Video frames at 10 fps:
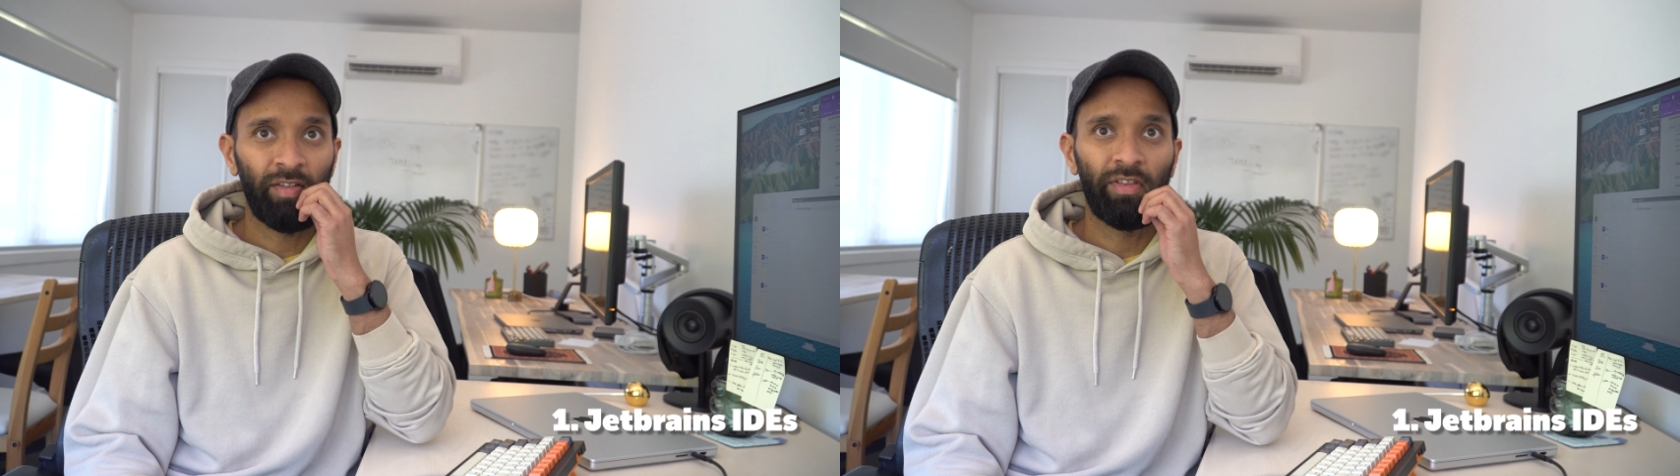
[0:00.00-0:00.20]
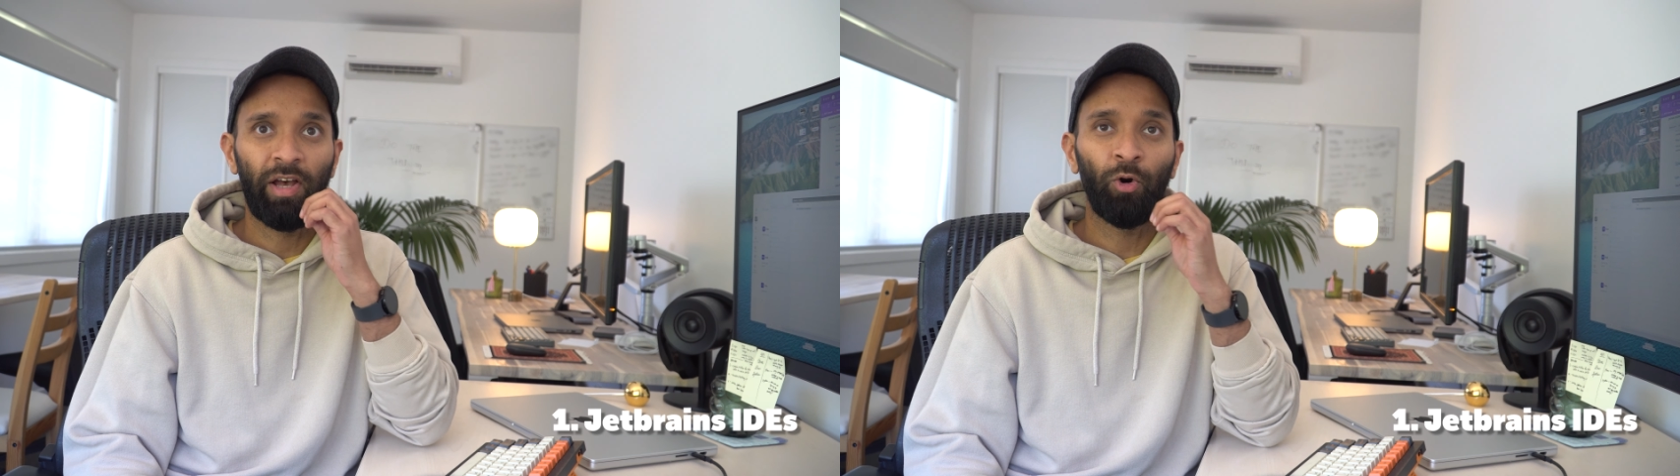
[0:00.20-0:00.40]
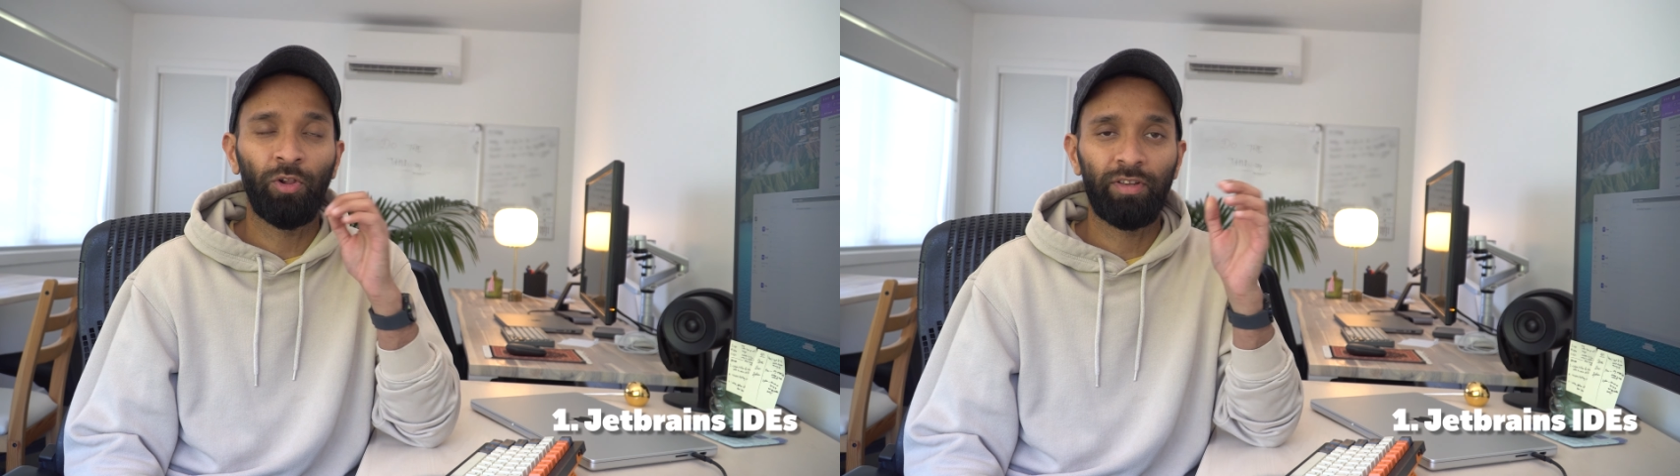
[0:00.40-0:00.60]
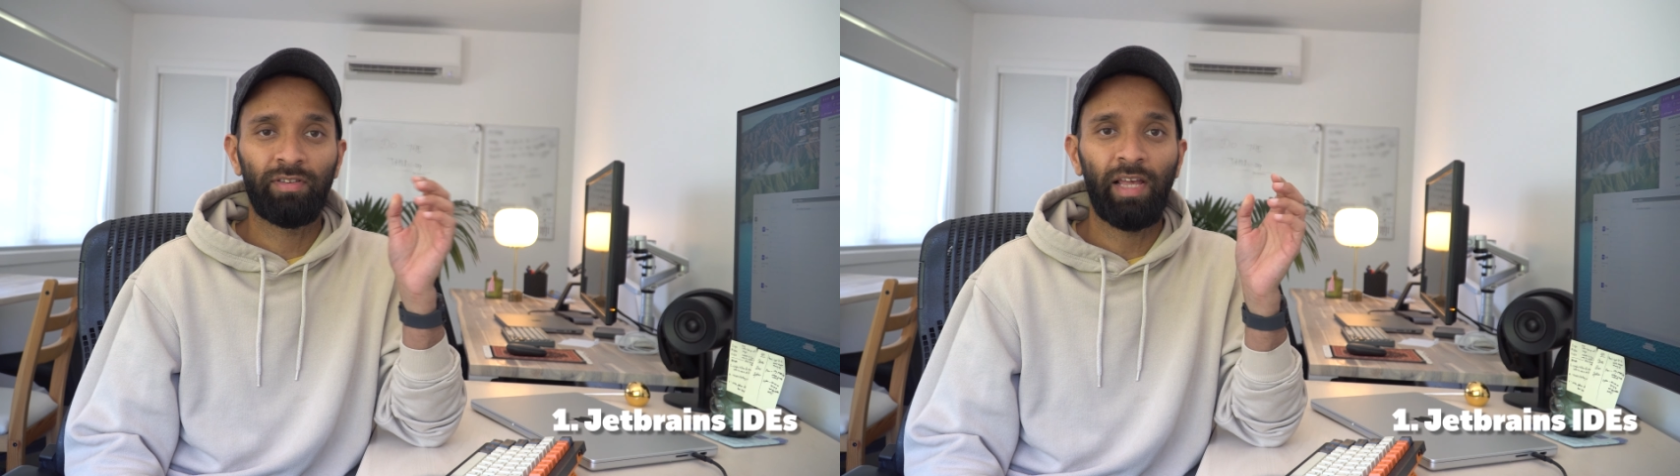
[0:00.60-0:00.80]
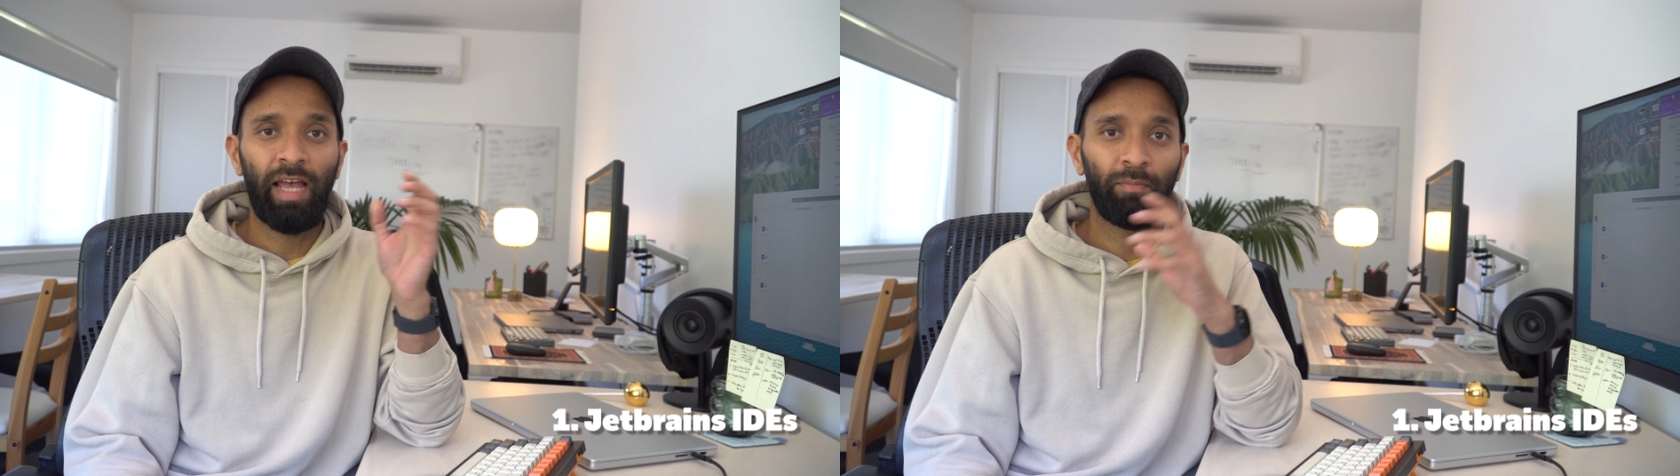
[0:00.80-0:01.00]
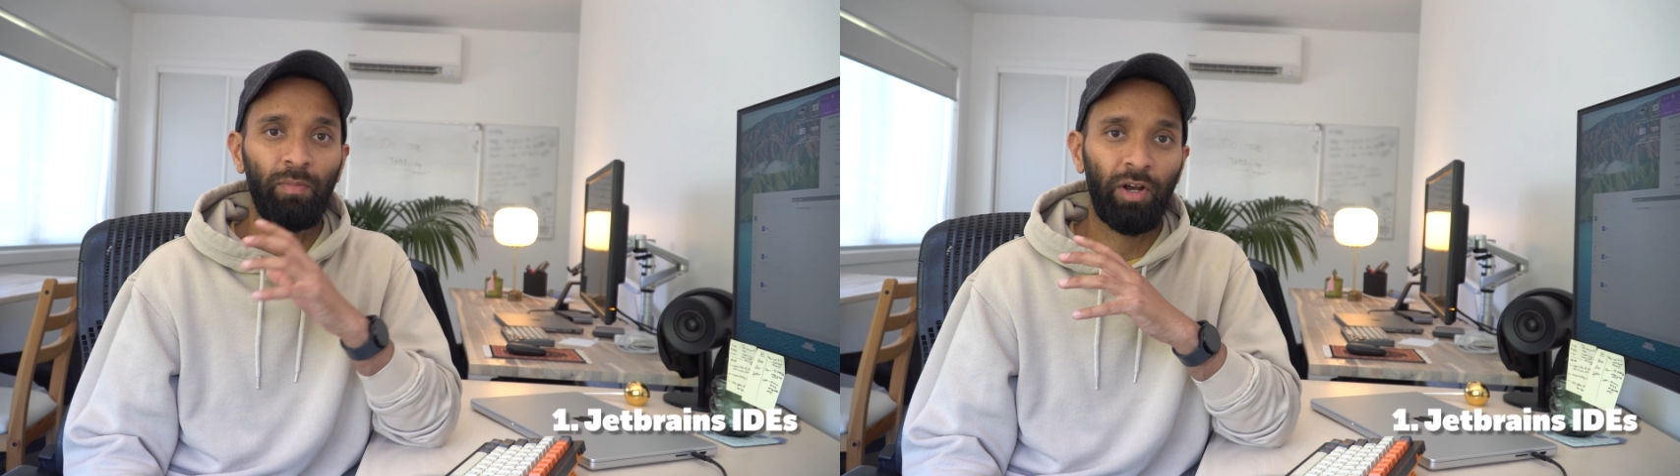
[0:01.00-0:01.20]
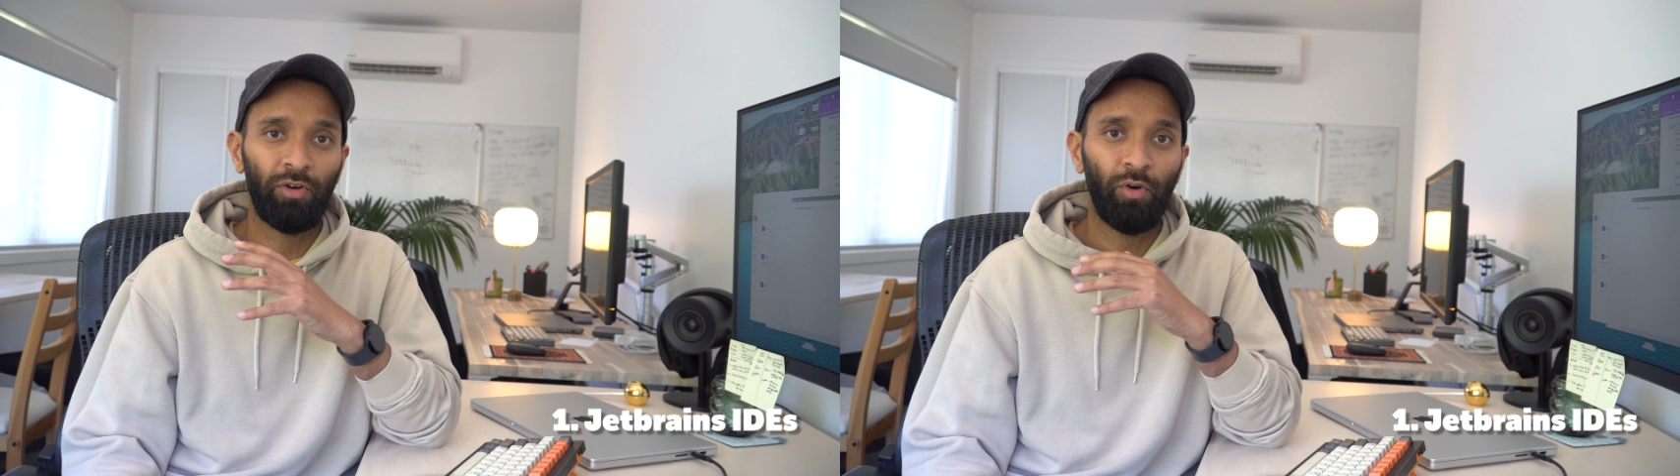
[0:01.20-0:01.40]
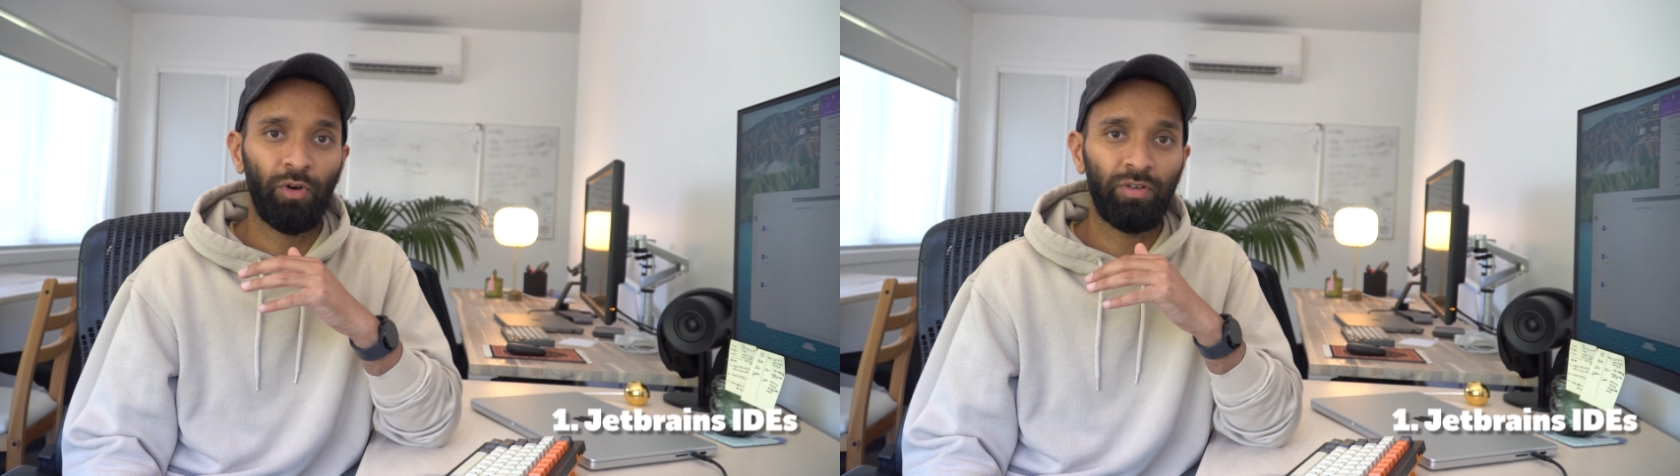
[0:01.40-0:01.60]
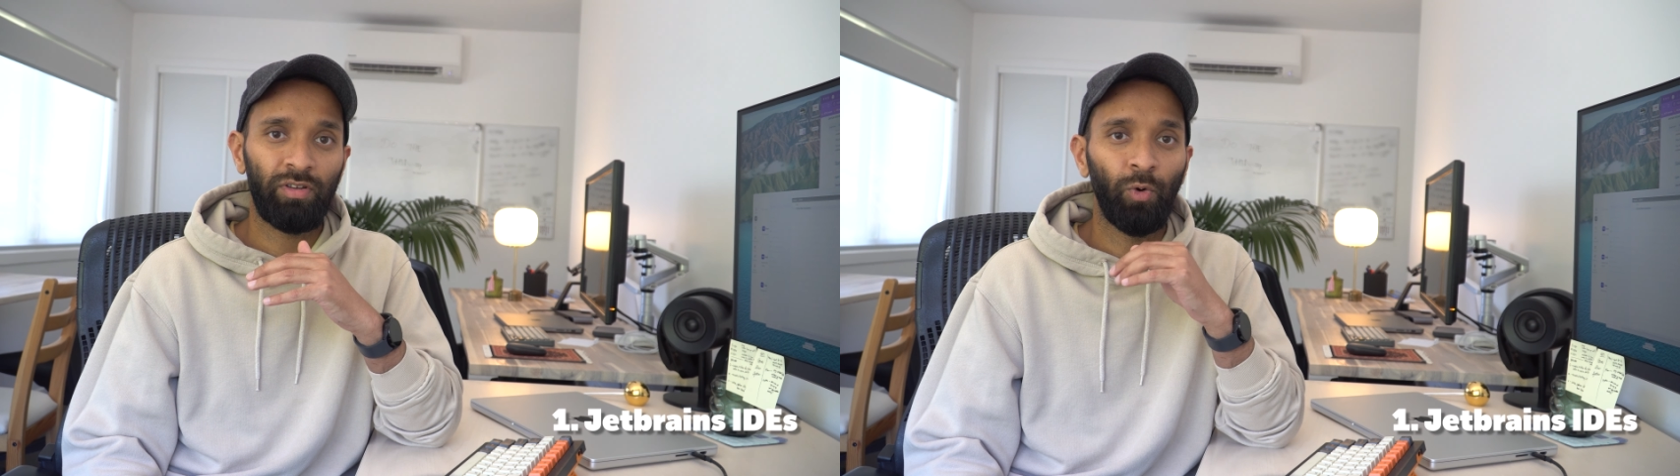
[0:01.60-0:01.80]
they're all the same across